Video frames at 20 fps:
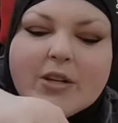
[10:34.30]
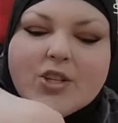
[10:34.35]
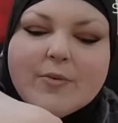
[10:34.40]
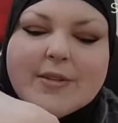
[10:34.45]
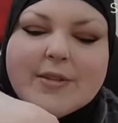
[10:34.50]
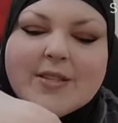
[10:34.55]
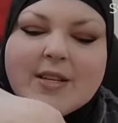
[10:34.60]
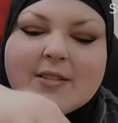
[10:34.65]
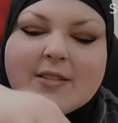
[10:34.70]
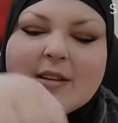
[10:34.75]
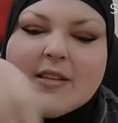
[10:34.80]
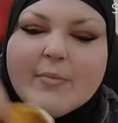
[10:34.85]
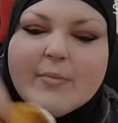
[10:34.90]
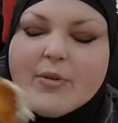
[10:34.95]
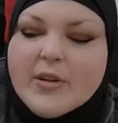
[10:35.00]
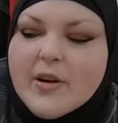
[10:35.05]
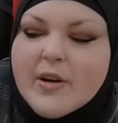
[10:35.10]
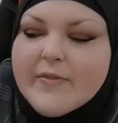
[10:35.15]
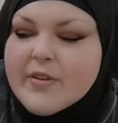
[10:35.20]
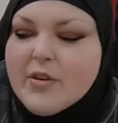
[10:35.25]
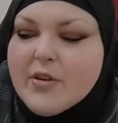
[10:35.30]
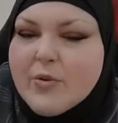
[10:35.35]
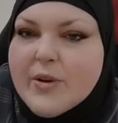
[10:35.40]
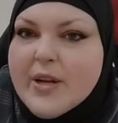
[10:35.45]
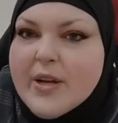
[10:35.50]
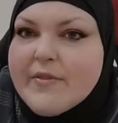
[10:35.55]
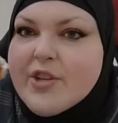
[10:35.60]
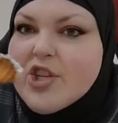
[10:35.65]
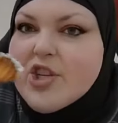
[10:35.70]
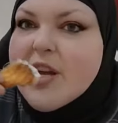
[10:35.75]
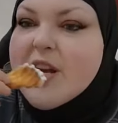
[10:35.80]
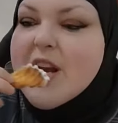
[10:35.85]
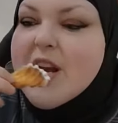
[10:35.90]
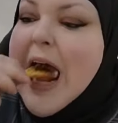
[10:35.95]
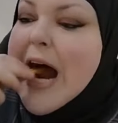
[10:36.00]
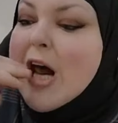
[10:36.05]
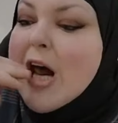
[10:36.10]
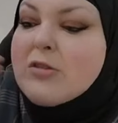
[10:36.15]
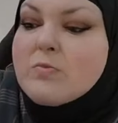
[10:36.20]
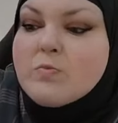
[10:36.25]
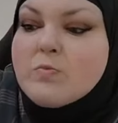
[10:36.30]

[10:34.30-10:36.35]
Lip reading: I'm not sure what seasoning they put on the coating of the chicken.